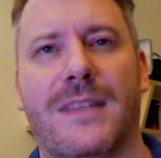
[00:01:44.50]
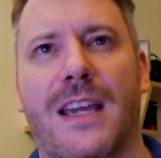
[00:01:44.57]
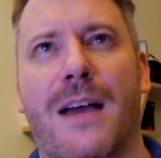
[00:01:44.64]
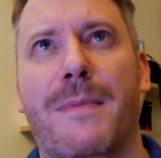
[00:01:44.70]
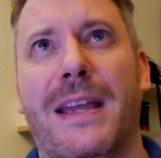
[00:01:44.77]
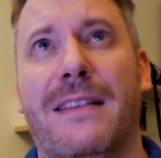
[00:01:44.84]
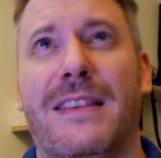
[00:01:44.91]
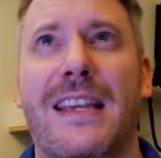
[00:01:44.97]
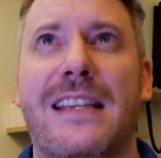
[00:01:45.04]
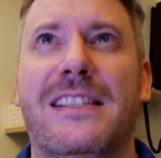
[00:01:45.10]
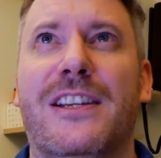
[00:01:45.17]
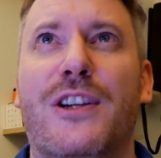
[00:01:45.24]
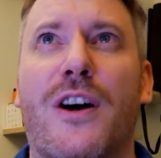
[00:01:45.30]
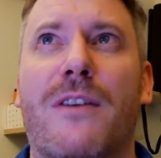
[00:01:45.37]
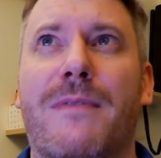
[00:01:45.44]
I mean, these
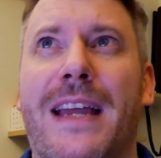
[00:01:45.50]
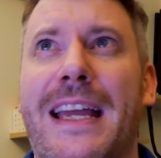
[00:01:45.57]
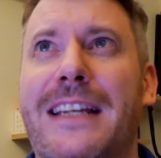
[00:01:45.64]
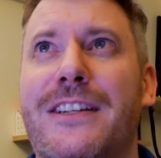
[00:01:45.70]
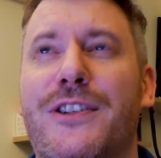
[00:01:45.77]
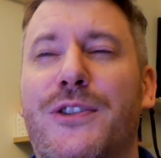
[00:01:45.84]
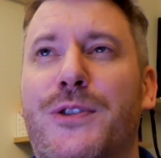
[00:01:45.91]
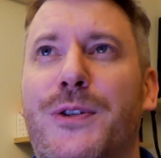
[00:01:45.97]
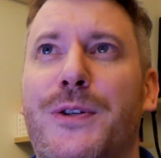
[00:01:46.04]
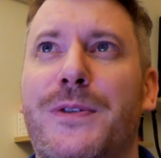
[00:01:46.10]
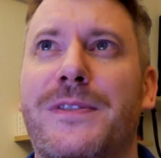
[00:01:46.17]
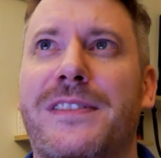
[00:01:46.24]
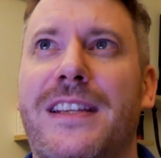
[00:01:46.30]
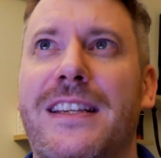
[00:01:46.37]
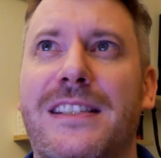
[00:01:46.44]
are not hidden
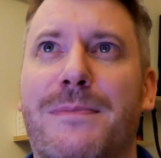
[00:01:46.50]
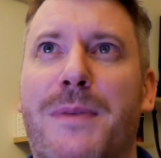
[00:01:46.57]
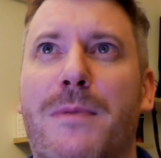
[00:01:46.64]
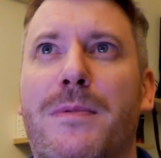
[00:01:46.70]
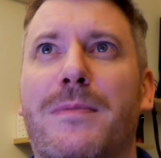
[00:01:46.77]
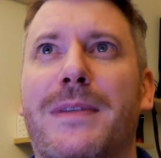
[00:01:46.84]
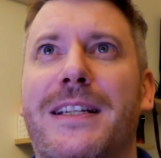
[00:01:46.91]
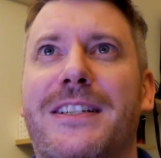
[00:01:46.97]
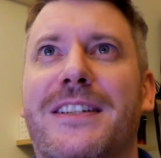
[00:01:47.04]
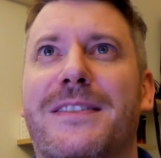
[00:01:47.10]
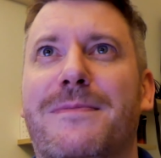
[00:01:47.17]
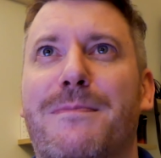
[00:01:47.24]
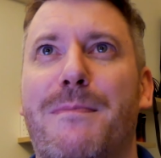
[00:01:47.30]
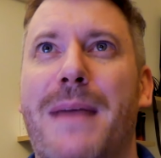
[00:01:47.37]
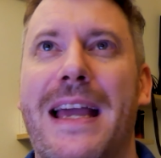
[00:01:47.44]
truths. These are probably
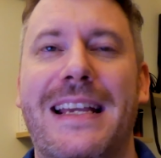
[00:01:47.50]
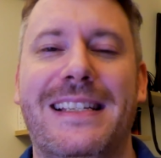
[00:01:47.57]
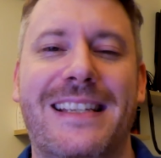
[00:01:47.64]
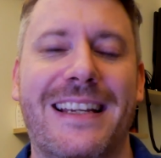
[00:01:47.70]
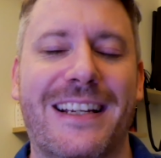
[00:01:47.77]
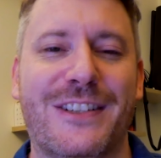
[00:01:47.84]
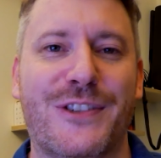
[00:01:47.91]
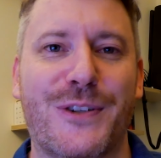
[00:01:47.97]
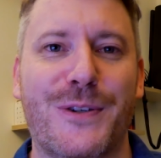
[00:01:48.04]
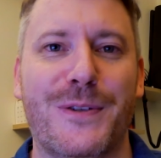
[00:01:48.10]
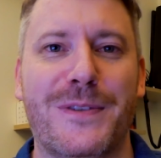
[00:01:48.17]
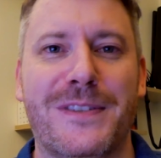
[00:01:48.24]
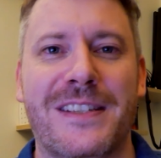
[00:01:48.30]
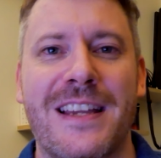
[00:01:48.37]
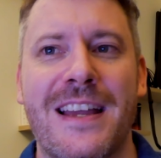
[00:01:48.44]
just basic
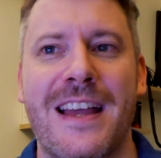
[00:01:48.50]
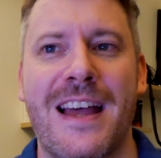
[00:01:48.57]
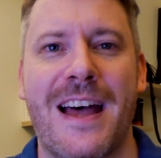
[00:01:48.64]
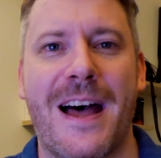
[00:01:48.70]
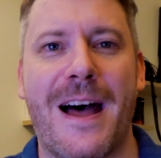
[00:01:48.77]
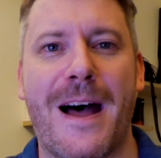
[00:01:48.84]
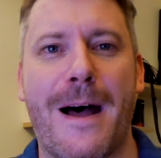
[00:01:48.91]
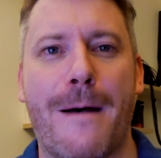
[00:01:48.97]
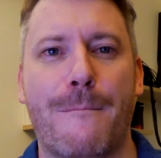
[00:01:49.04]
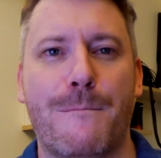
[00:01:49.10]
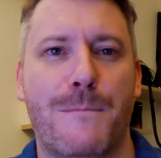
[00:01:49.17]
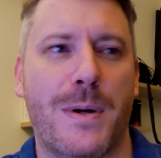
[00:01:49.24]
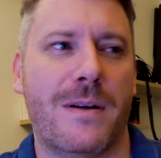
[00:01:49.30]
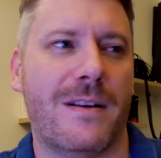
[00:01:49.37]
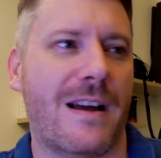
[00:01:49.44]
truths.
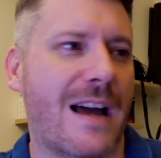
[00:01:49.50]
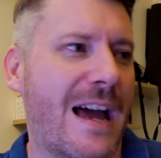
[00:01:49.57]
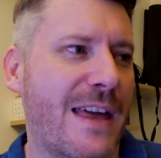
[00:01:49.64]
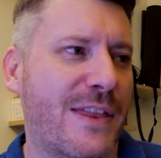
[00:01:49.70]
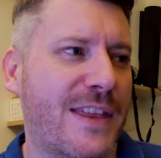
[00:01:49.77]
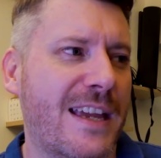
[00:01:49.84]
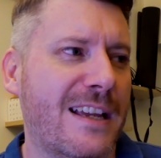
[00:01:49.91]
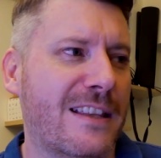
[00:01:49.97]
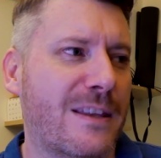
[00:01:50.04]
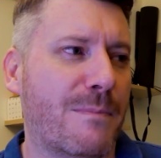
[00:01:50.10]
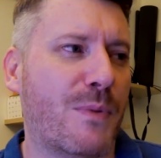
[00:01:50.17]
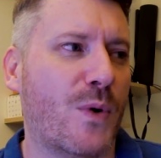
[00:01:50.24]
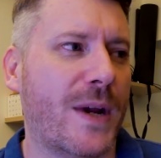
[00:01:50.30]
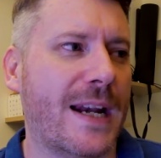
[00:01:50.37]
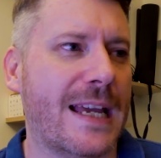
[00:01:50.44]
Um, but I think the
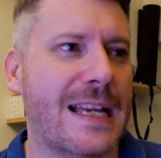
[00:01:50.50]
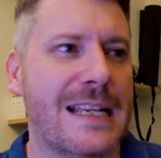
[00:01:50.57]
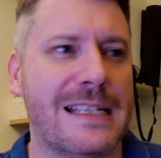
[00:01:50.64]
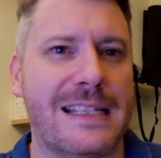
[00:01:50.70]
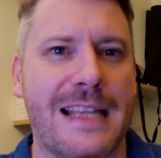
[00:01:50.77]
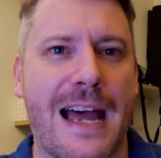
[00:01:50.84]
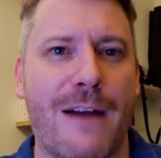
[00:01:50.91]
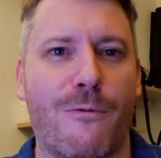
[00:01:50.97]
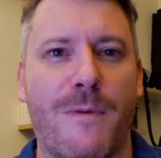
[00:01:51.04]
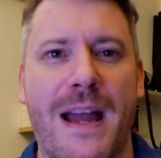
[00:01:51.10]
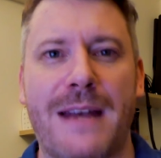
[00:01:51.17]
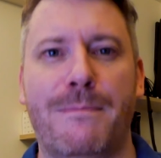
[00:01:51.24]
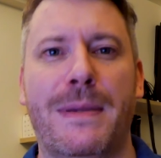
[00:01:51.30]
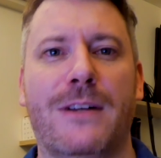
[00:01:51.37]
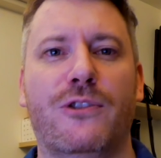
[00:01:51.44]
point is that
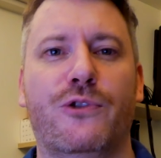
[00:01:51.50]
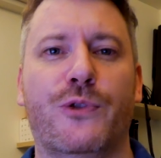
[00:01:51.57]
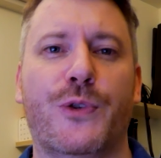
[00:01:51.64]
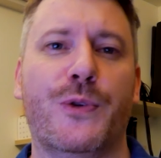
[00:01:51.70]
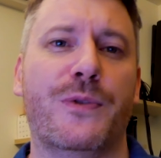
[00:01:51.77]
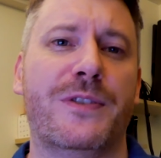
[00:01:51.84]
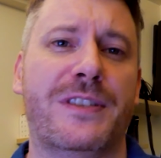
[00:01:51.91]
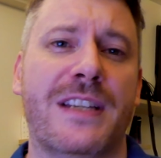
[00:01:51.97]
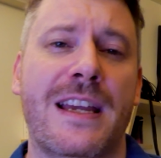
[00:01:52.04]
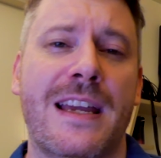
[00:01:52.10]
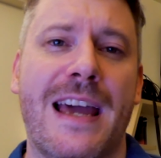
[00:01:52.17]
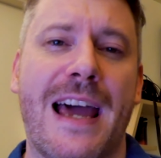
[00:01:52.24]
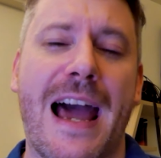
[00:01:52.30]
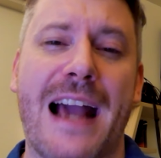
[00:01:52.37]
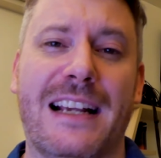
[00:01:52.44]
red pill truths
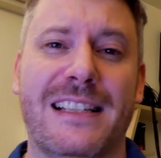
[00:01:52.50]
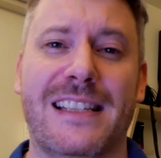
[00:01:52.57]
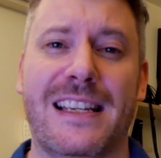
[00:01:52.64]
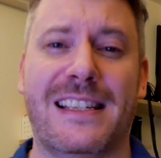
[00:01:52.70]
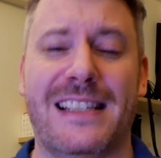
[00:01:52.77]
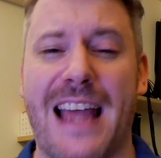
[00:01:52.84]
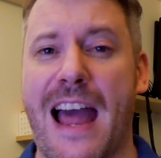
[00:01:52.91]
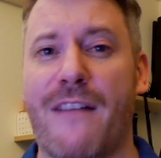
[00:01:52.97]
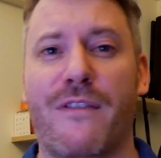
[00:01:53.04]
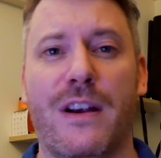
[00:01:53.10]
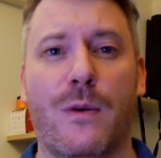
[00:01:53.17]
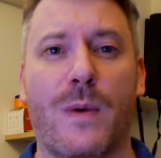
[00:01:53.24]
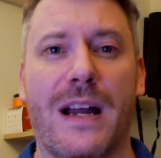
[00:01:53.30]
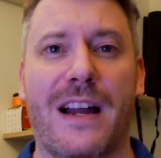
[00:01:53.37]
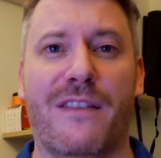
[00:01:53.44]
exist
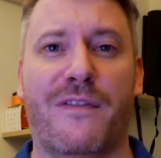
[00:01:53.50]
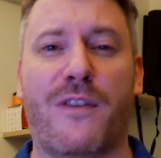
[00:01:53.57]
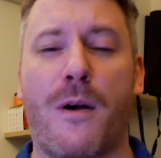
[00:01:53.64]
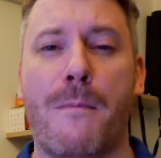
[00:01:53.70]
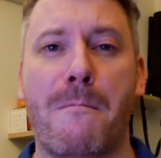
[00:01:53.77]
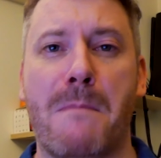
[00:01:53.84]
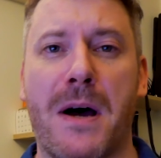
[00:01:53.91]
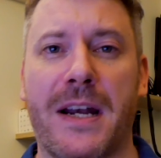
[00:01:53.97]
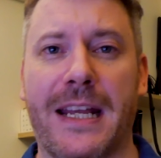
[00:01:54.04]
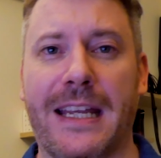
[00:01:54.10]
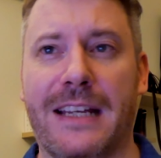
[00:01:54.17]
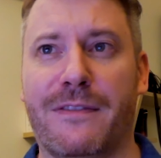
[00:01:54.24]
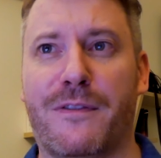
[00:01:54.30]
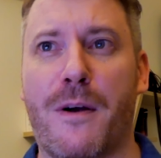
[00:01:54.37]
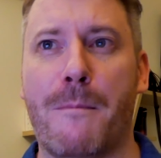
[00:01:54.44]
everywhere from
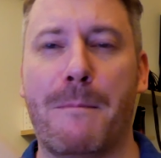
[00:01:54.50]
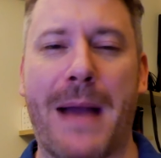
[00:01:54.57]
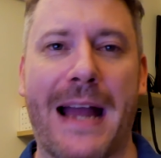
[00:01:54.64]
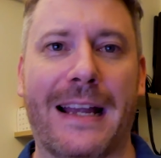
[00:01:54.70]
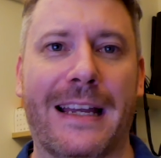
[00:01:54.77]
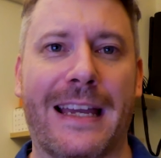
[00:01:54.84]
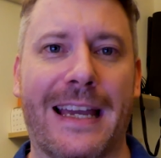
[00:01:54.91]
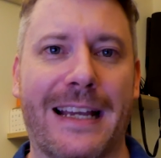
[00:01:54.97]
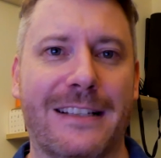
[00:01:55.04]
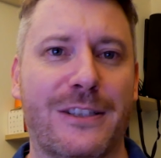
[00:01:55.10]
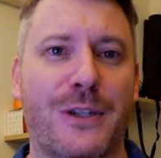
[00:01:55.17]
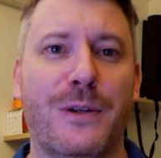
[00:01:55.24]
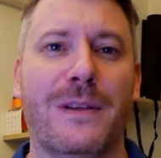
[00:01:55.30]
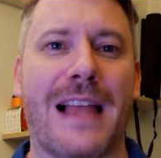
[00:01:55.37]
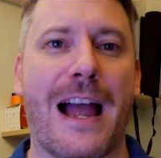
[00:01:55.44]
money, from banking,
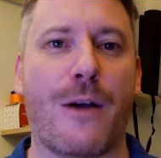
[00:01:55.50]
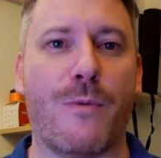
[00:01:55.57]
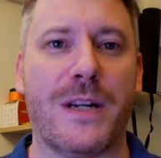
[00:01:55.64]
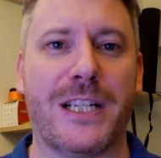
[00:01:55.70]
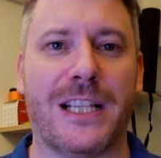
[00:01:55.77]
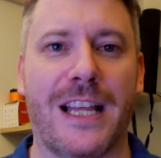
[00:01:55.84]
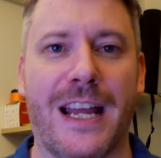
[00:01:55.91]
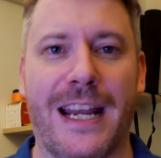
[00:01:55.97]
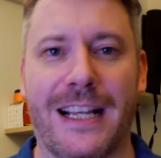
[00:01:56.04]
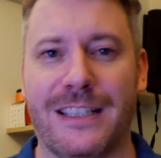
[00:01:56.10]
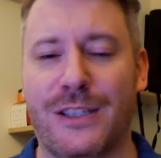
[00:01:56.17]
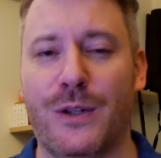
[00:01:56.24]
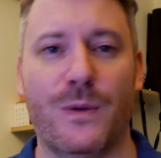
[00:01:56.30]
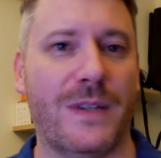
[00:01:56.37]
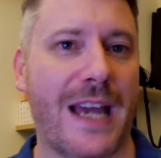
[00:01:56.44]
to language learning,
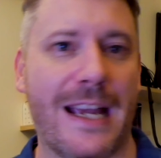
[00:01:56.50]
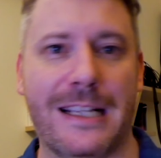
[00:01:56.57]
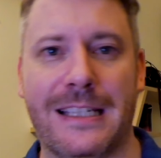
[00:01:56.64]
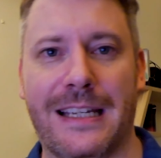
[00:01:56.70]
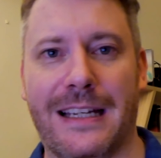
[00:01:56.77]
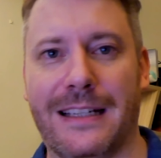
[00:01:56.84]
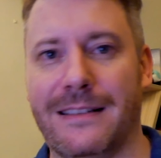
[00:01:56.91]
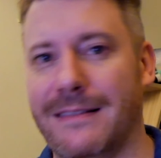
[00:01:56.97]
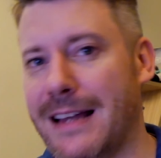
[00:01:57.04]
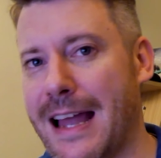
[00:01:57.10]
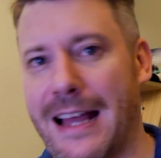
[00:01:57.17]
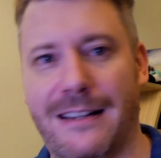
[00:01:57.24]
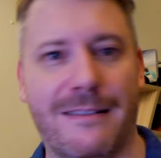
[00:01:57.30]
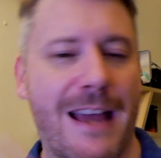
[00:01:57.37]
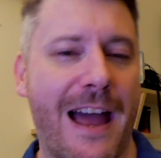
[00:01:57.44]
to dating,
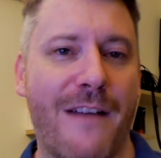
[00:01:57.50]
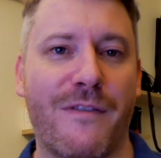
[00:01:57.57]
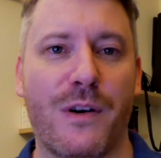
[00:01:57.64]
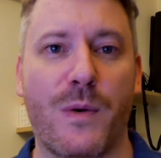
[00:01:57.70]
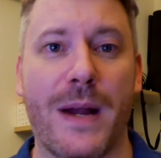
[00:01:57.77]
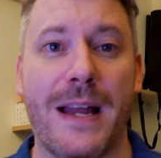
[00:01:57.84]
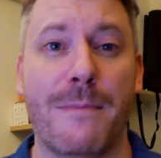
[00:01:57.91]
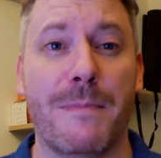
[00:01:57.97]
and everywhere in